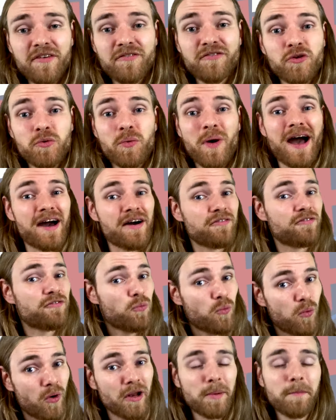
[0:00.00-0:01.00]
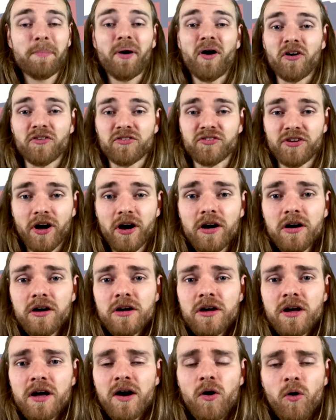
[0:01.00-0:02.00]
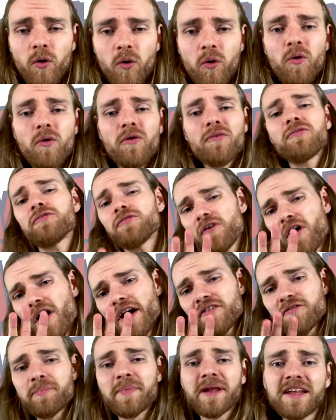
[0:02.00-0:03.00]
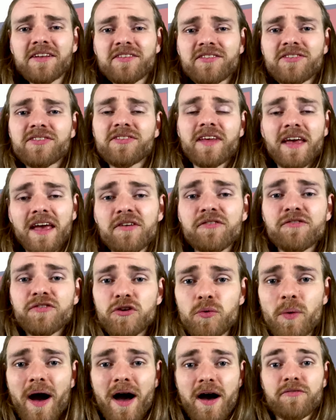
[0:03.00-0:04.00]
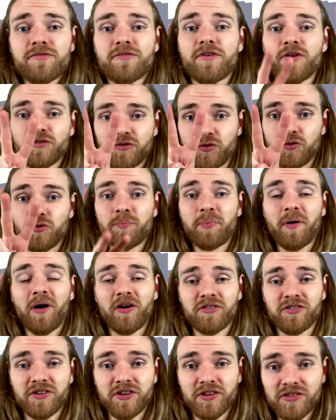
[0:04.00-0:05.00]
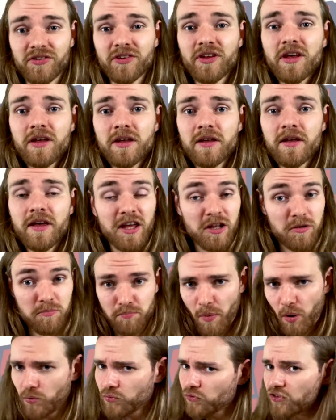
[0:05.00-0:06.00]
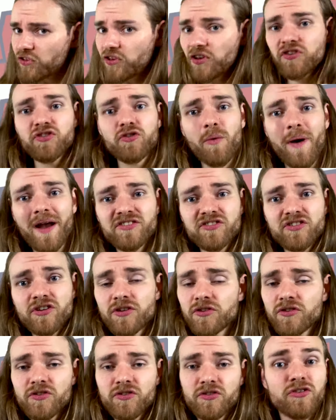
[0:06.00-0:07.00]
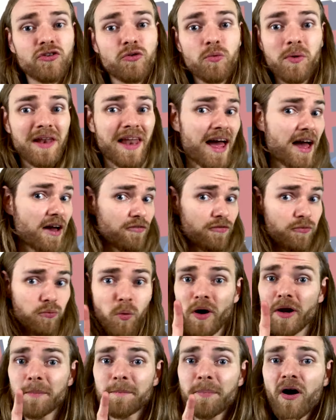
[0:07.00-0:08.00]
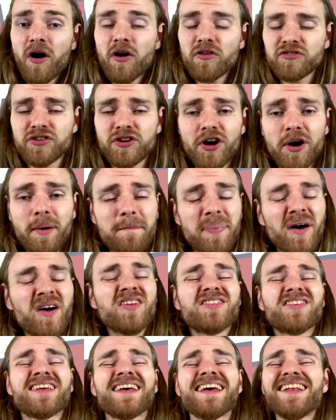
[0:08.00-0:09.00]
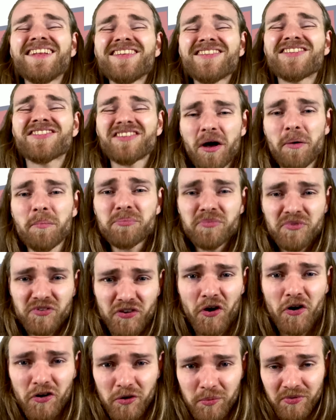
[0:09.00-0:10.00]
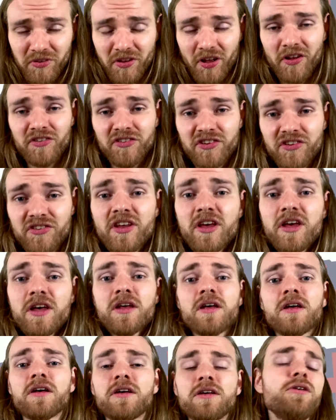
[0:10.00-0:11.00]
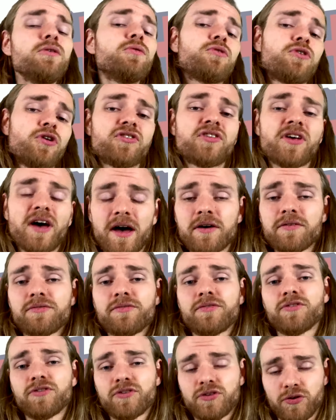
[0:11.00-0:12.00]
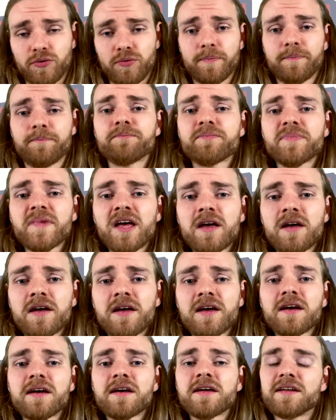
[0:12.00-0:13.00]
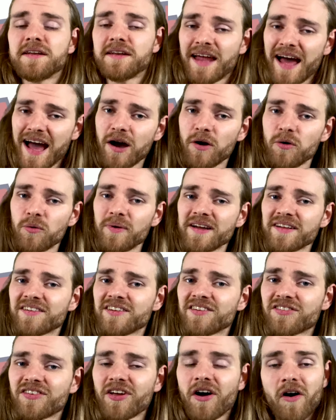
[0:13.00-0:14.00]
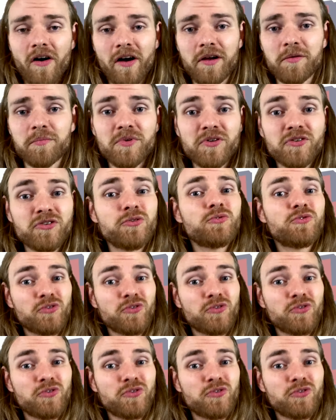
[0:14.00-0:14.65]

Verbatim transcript: if you have one partner, or 5 minutes if you have 2 partners. In most situations, you will have one partner, but in some circumstances, you could have 2. Now it is time to